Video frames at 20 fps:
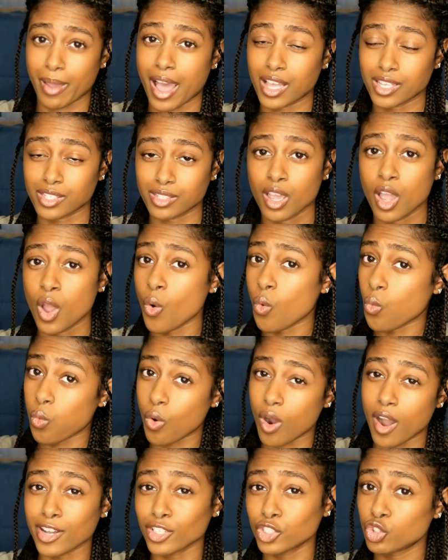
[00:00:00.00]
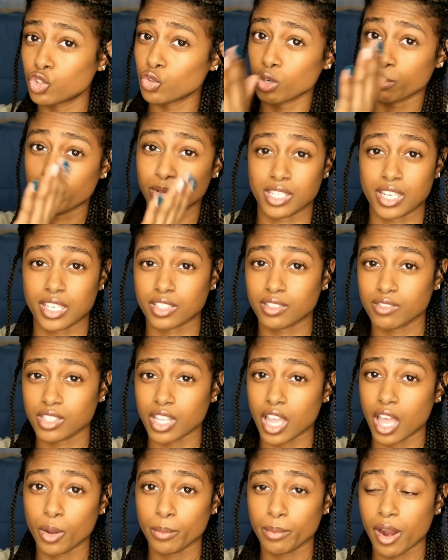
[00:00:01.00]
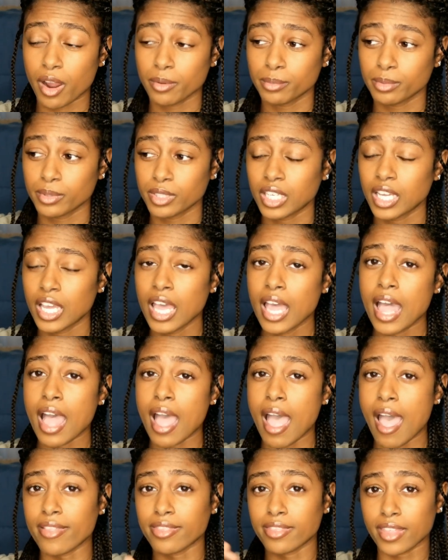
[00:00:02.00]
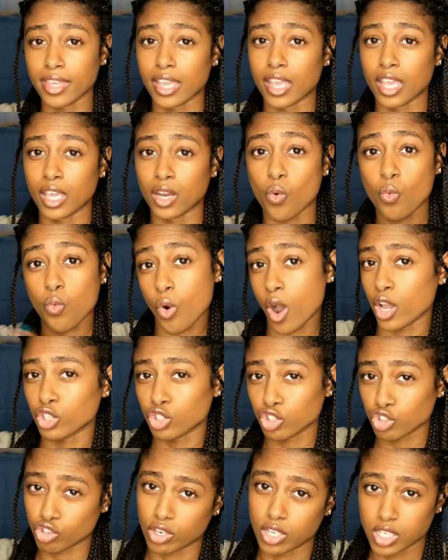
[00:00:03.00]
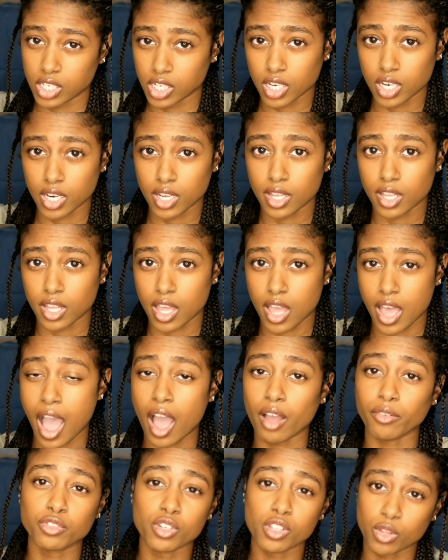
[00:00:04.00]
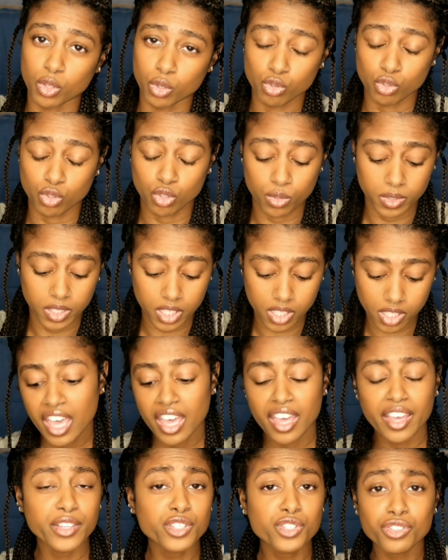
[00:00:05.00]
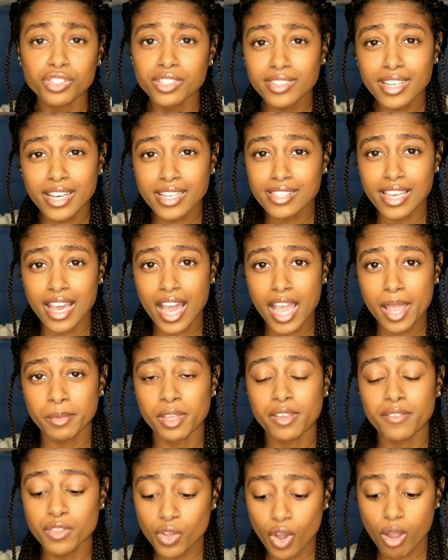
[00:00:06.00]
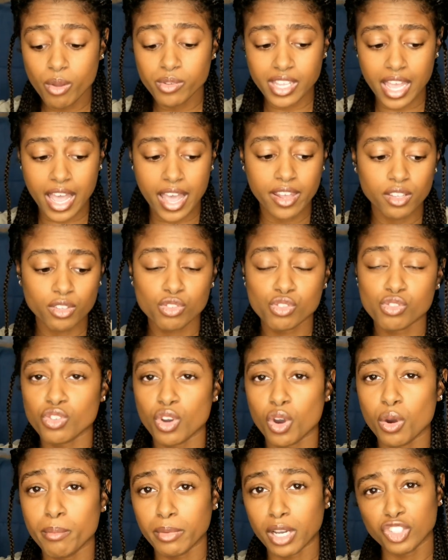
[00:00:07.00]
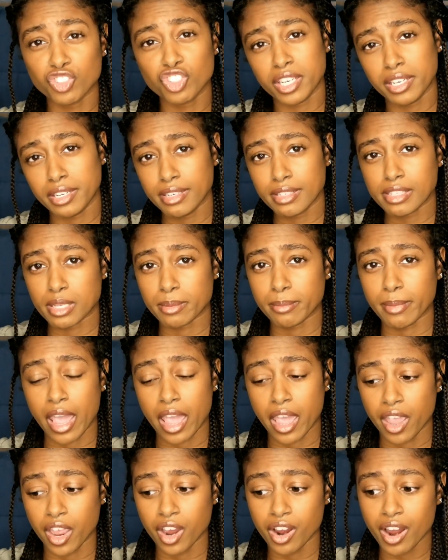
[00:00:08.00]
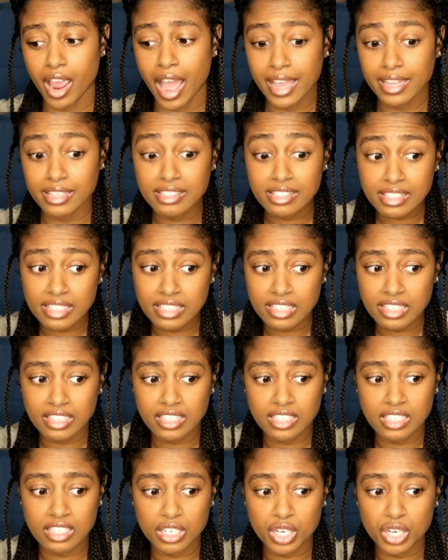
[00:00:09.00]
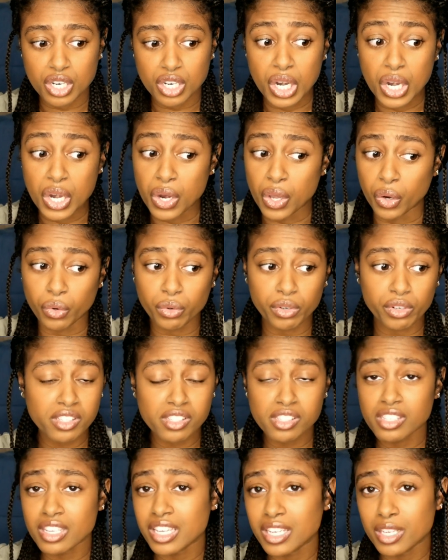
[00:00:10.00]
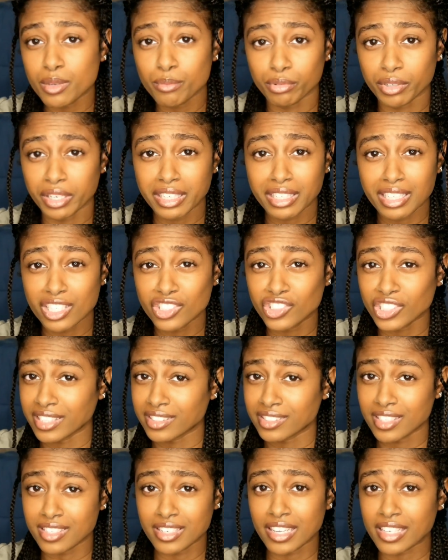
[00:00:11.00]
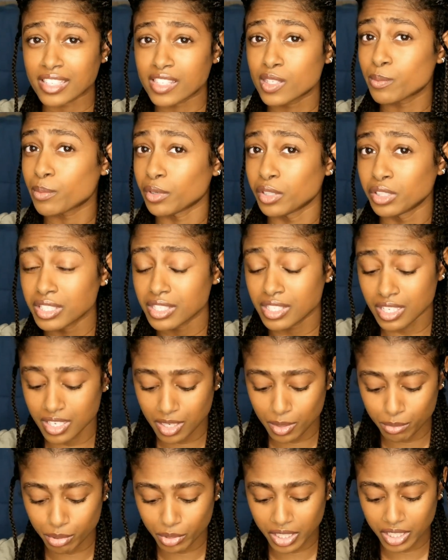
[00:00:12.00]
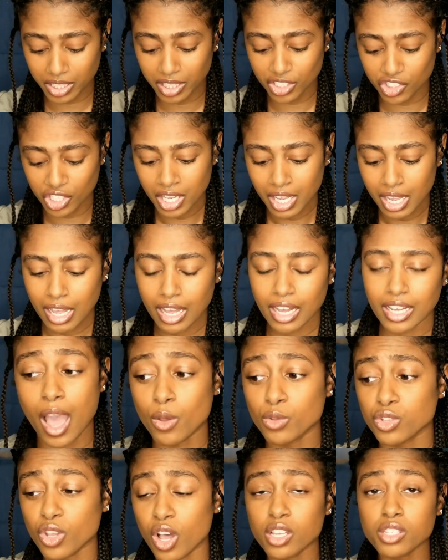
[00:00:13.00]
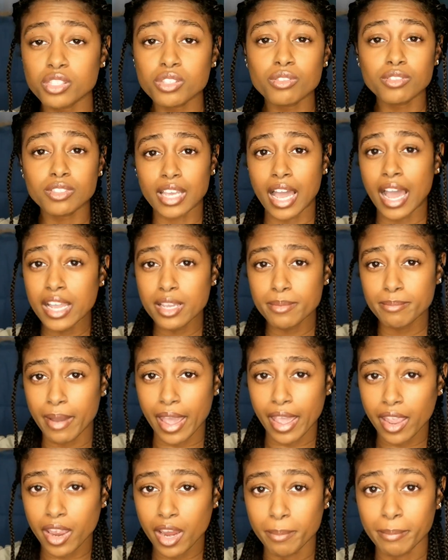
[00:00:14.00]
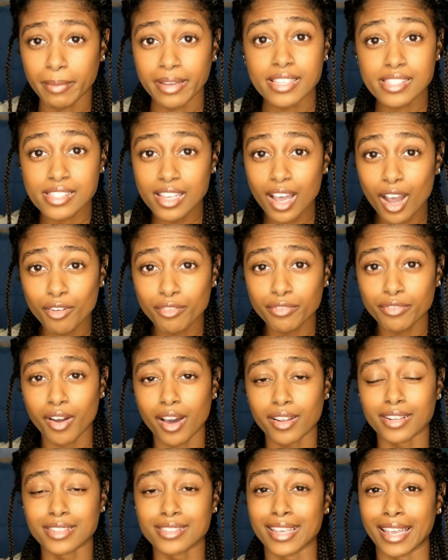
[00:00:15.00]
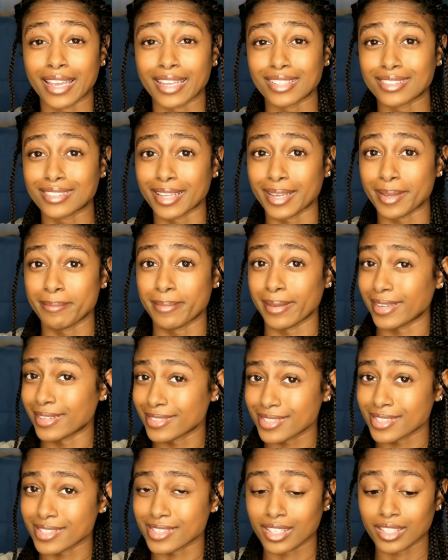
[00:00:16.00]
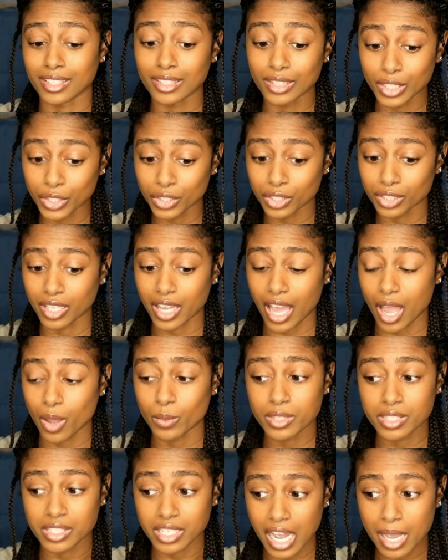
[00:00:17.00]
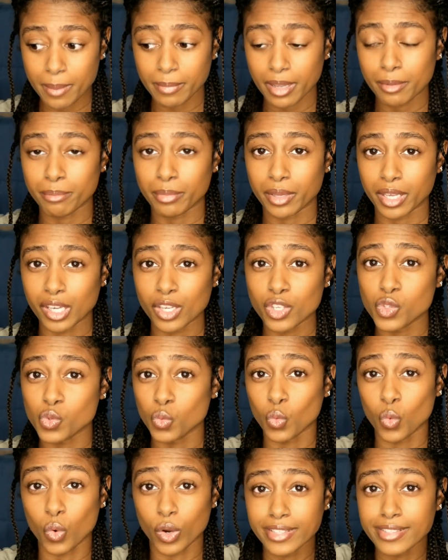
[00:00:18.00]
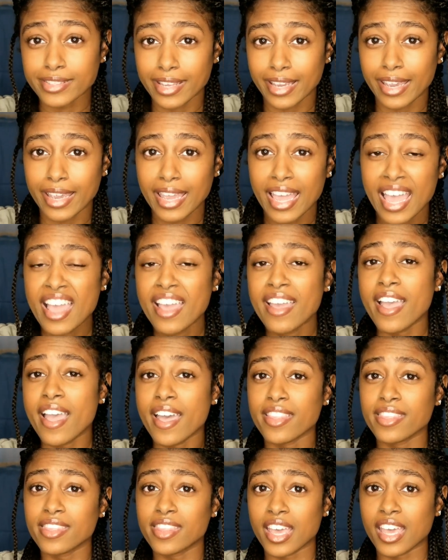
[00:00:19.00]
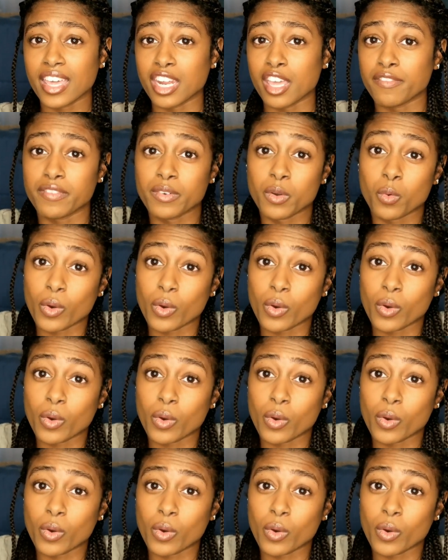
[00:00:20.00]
pass, wash, do a protective style probably, and then wash, straighten after those two weeks. And during that time, even though I was adding so much heat to my hair, I didn't notice any breakage. I didn't experience any breakage. I was also dyeing my hair myself on a day-to-day basis. Like, literally, I would dye my bangs one day, and then if